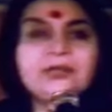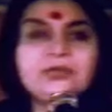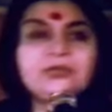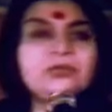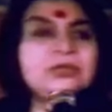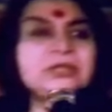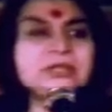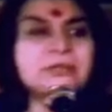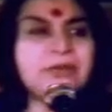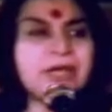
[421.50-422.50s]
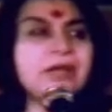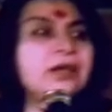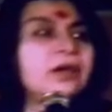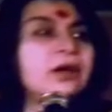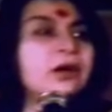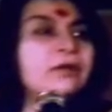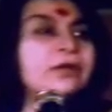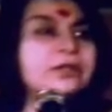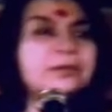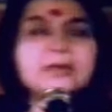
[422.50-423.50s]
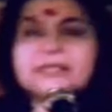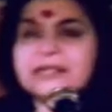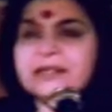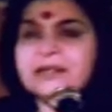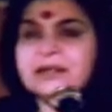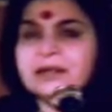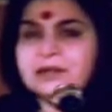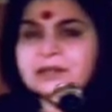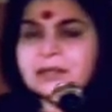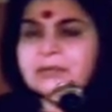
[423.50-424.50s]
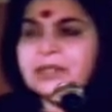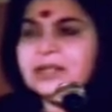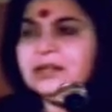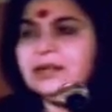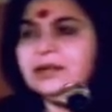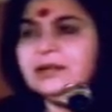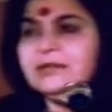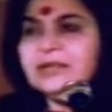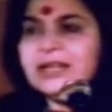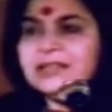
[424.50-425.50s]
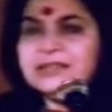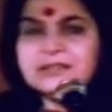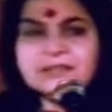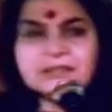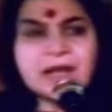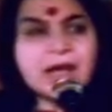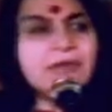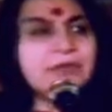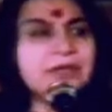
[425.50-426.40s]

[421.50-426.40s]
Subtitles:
hate you is a way of expressing something that is, I